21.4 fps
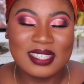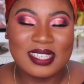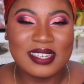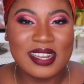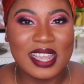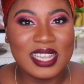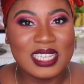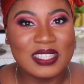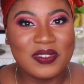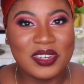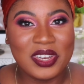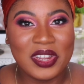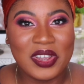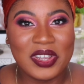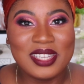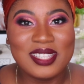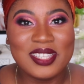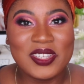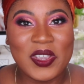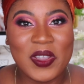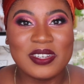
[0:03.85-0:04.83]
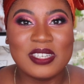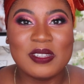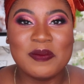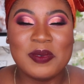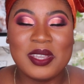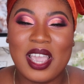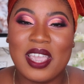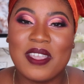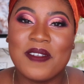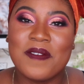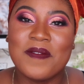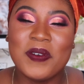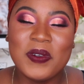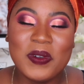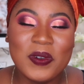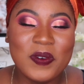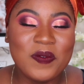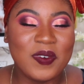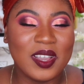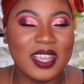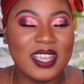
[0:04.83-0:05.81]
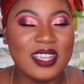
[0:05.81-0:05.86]
Today's video is going to be a full
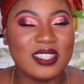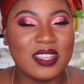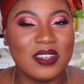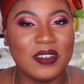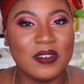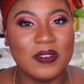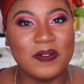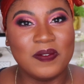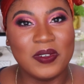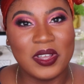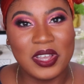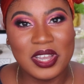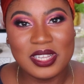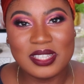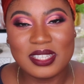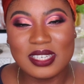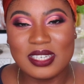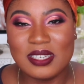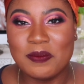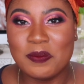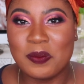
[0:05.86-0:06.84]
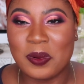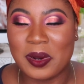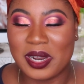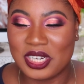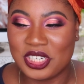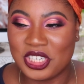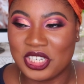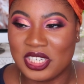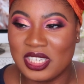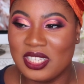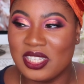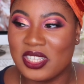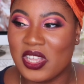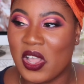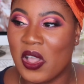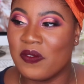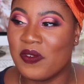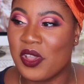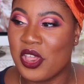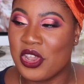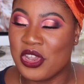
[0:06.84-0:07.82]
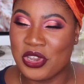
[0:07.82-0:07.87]
face of first impressions
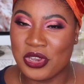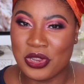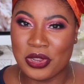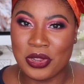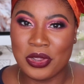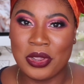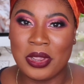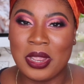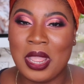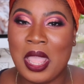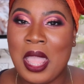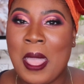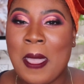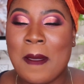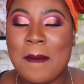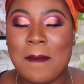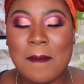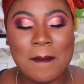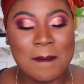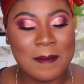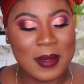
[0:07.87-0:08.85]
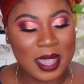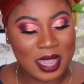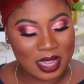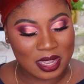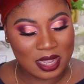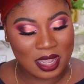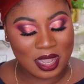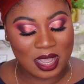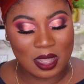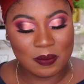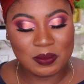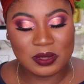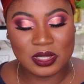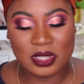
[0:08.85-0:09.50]
of new makeup.